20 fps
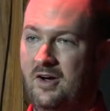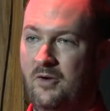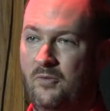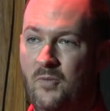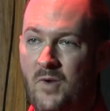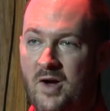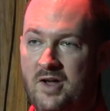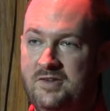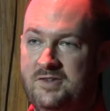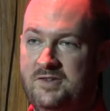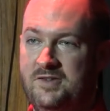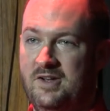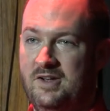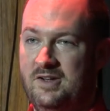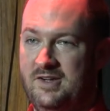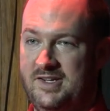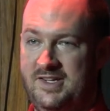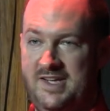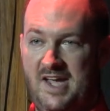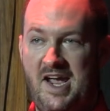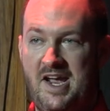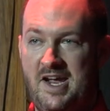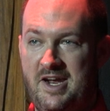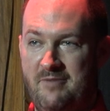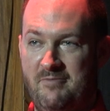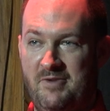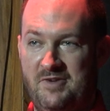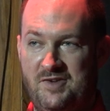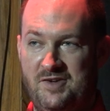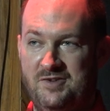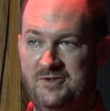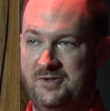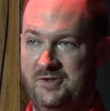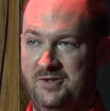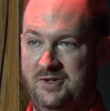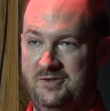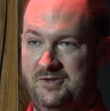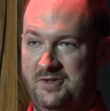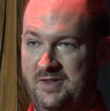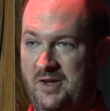what game
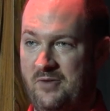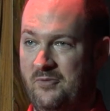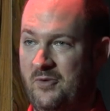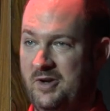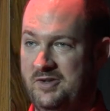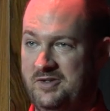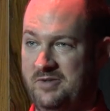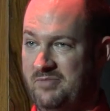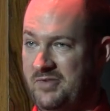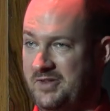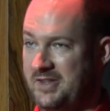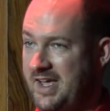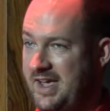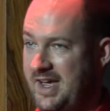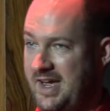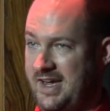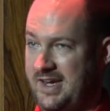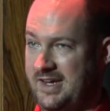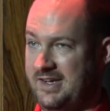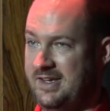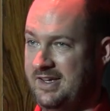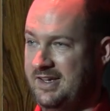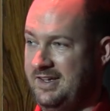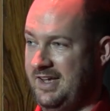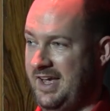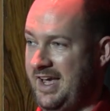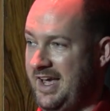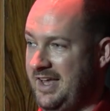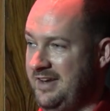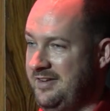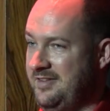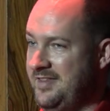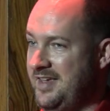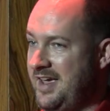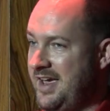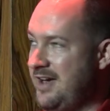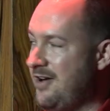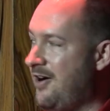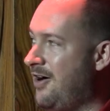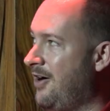essentially do they want to play, and
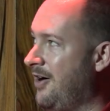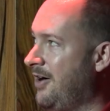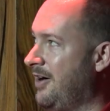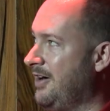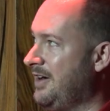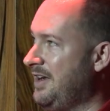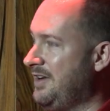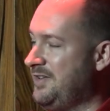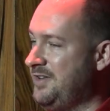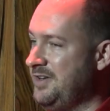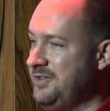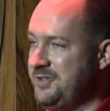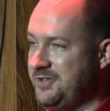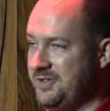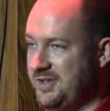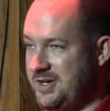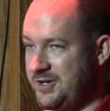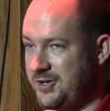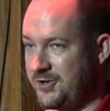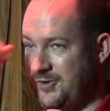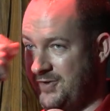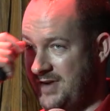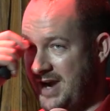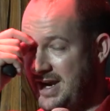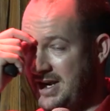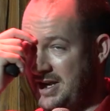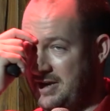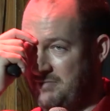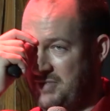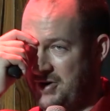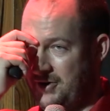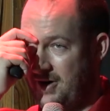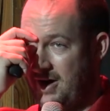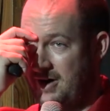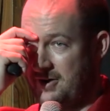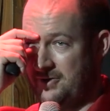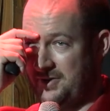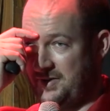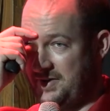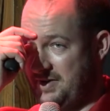they are essentially creating
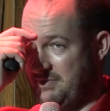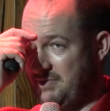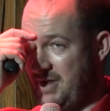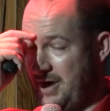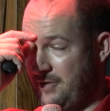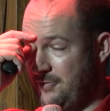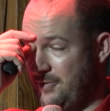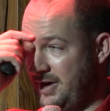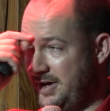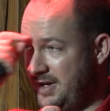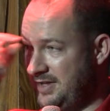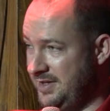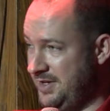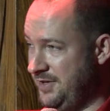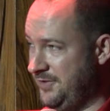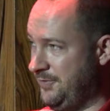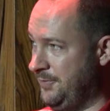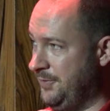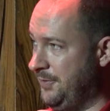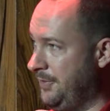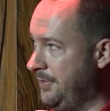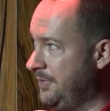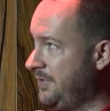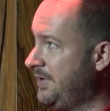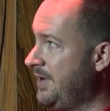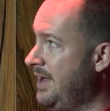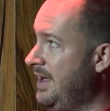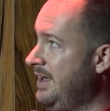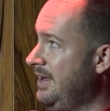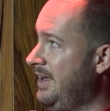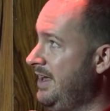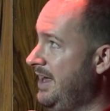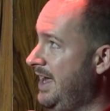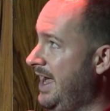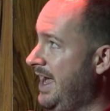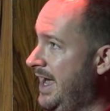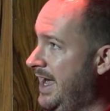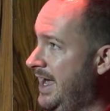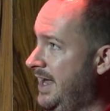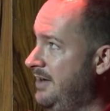bureaucracy by running these rules
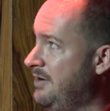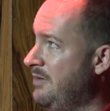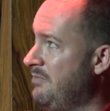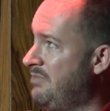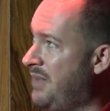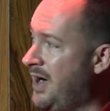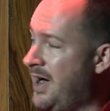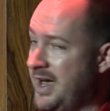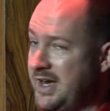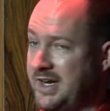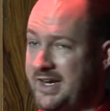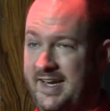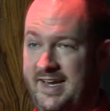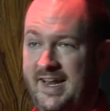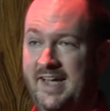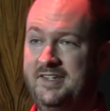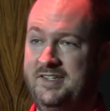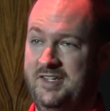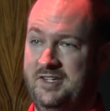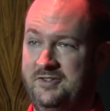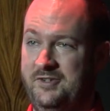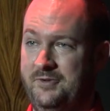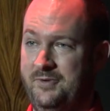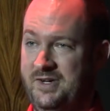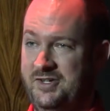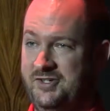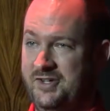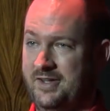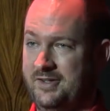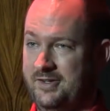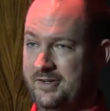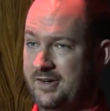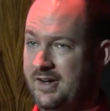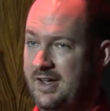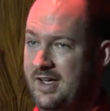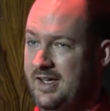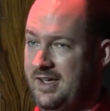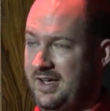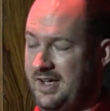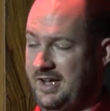and by connecting to each other.
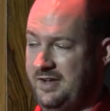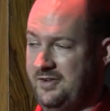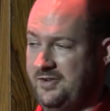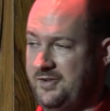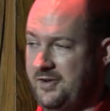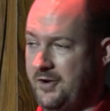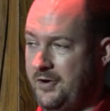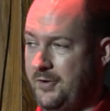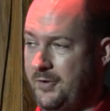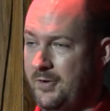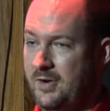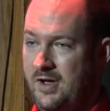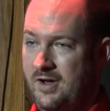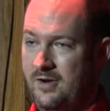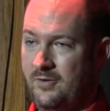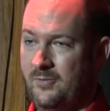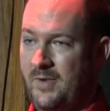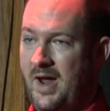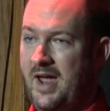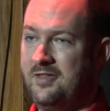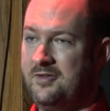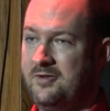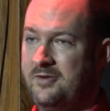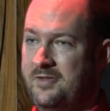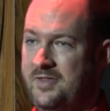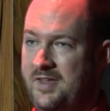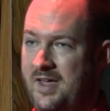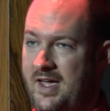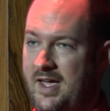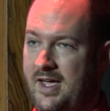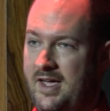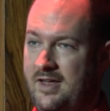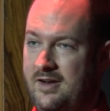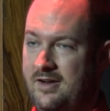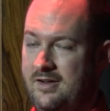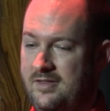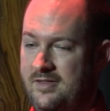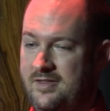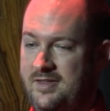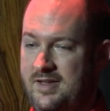And so rather
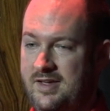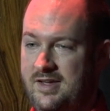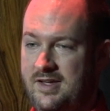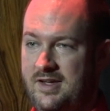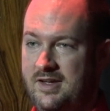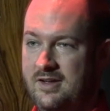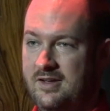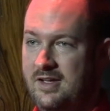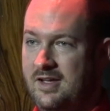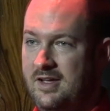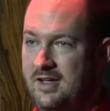than the